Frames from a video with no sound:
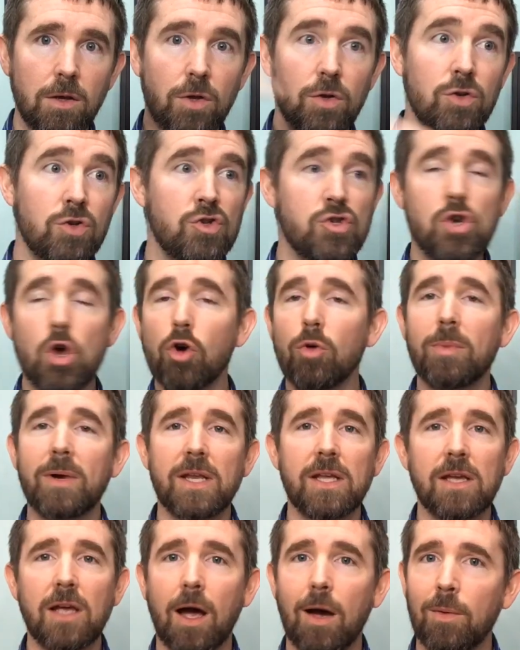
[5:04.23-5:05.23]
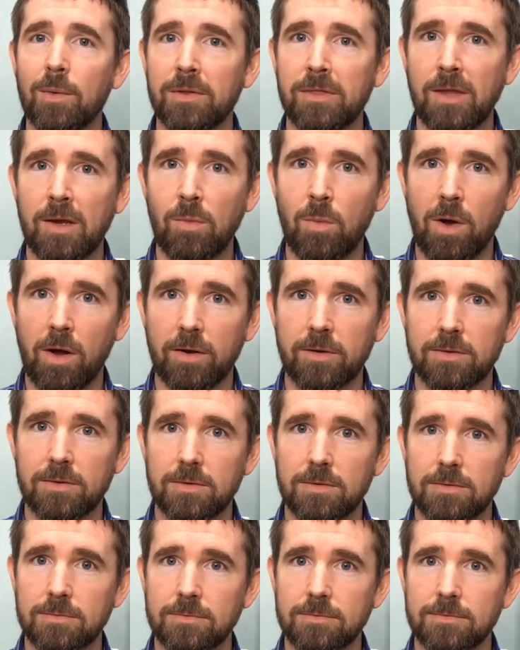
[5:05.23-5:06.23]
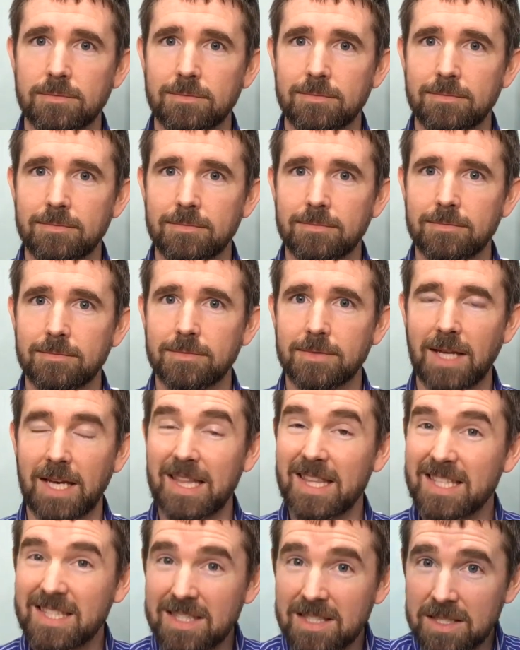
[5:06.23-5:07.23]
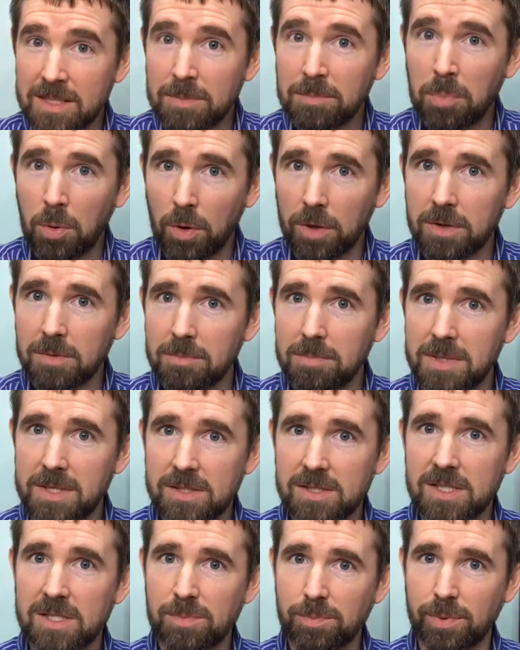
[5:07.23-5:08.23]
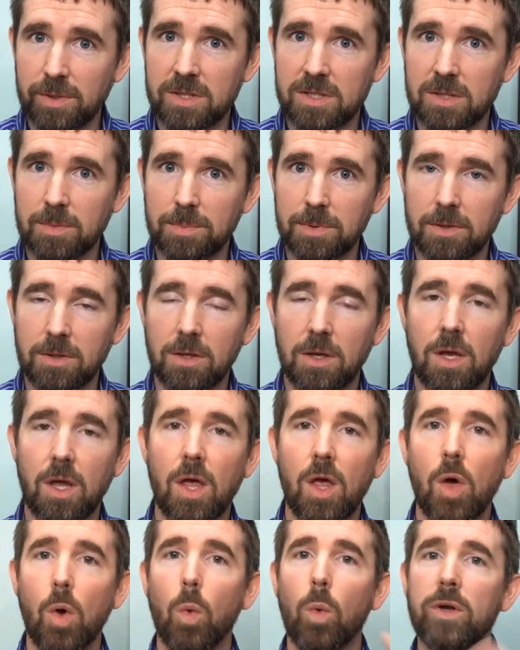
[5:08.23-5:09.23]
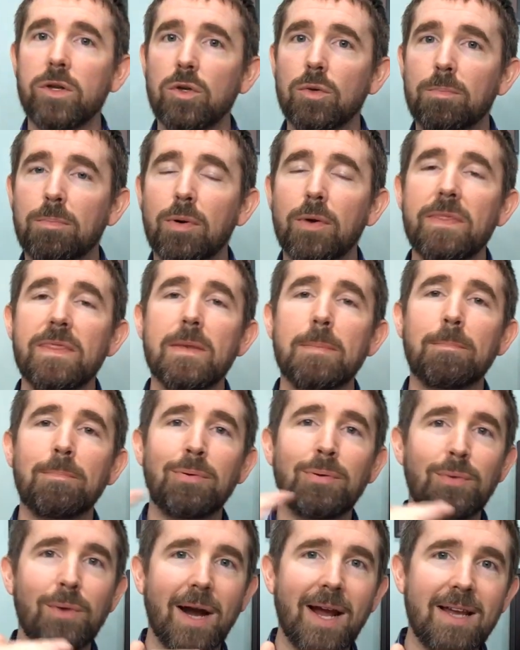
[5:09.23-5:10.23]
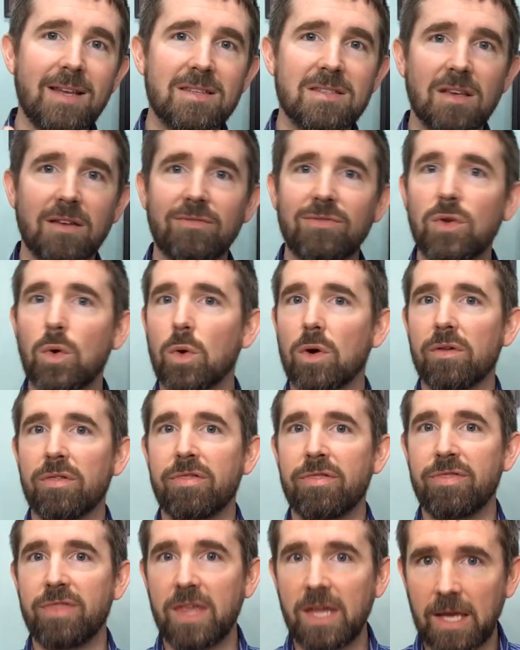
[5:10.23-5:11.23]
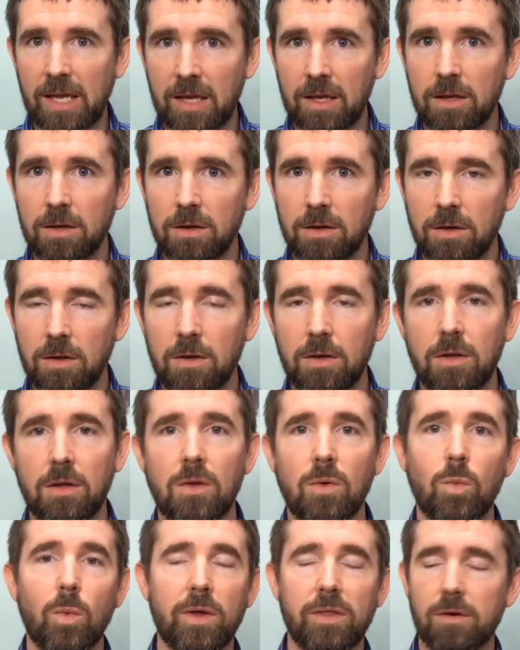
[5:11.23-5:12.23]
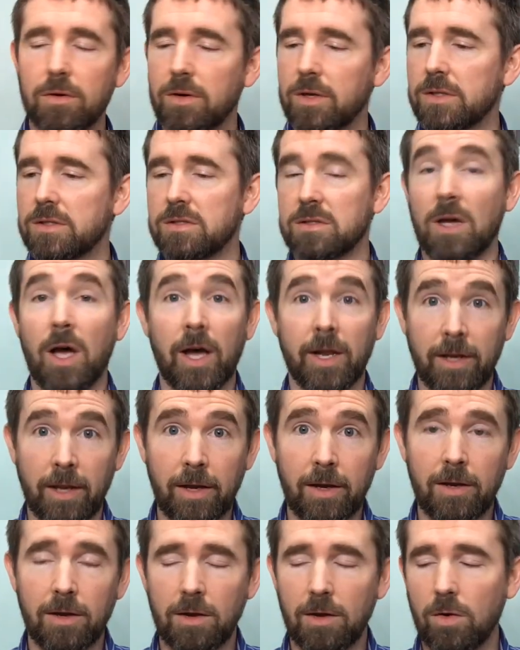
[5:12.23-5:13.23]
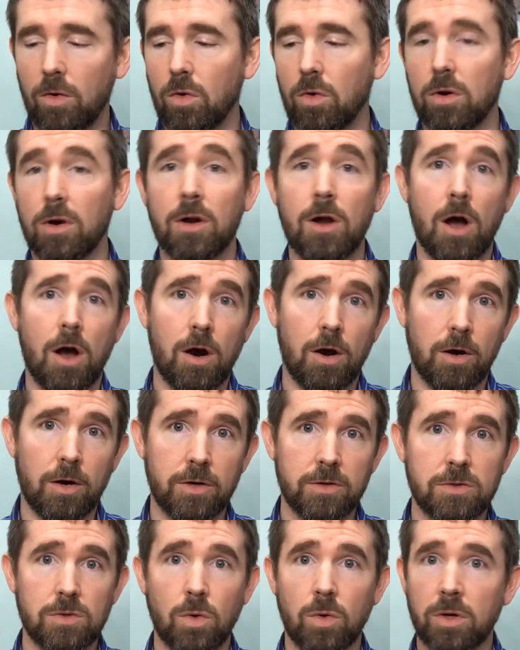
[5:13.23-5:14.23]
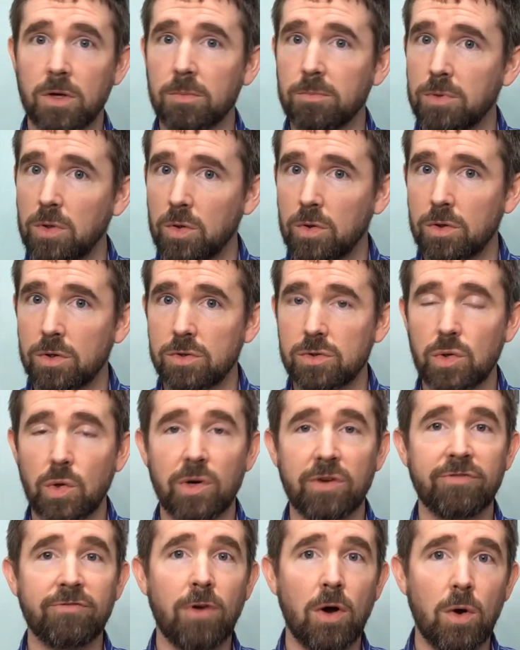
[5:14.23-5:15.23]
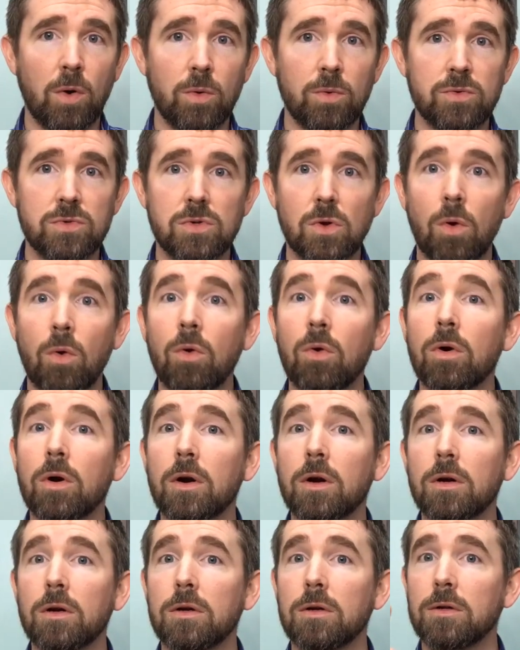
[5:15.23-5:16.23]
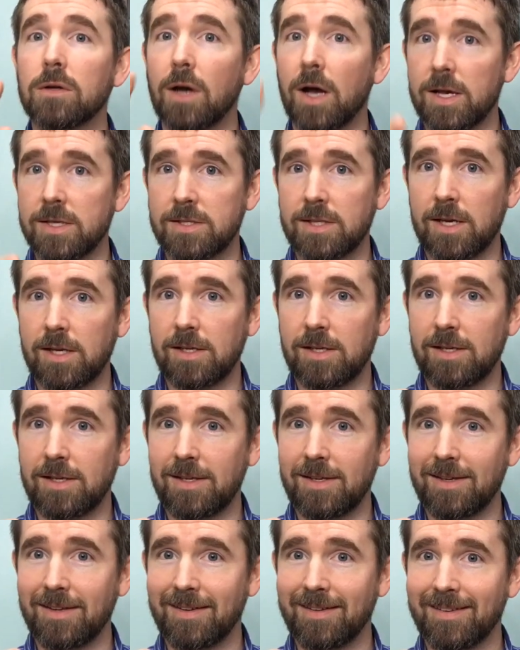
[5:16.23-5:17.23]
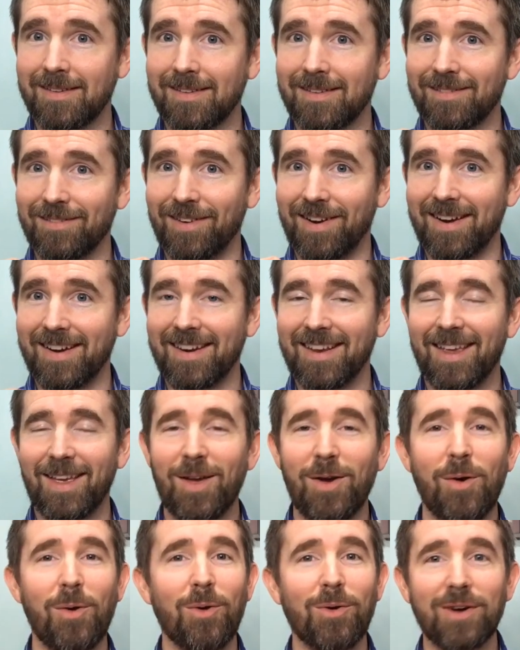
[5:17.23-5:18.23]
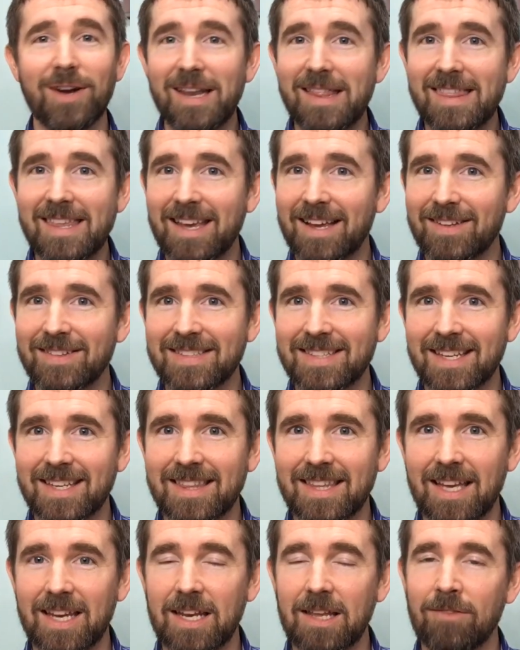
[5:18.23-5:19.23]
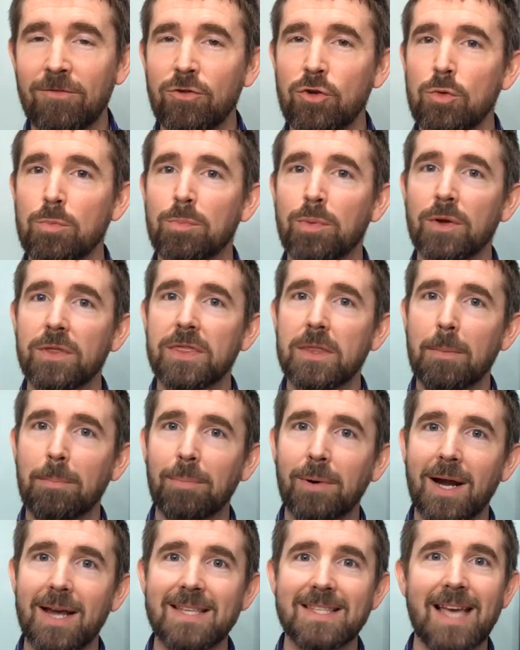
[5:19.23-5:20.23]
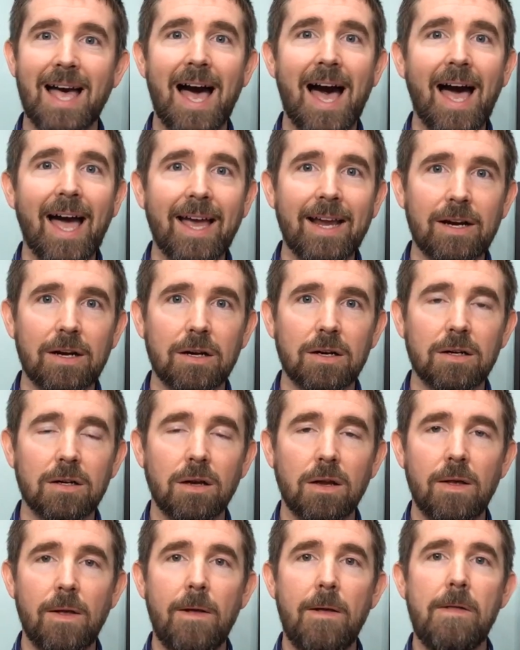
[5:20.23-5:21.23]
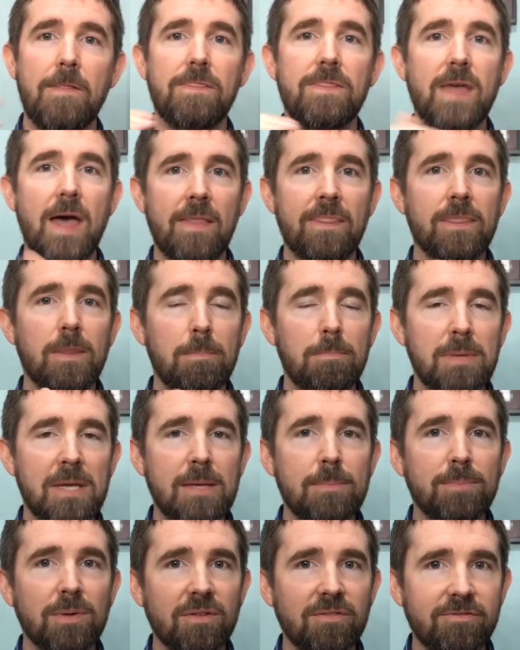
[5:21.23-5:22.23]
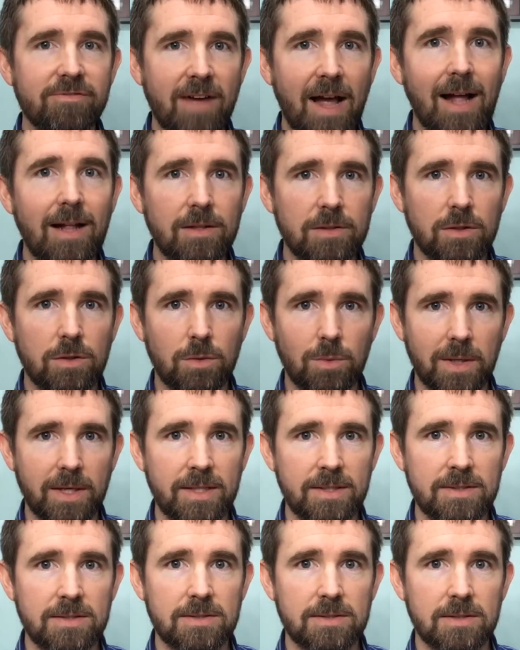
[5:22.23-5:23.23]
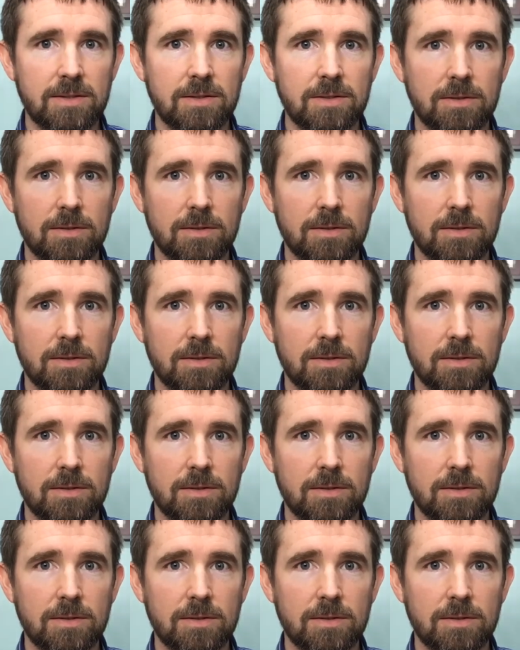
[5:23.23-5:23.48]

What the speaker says: nobody got what they want. Okay, this is an important business principle. When you put the price of your thing, whether it's honey or cars or computers or phones or acai, right? Or anything else like that, if you put the price higher than the people value it,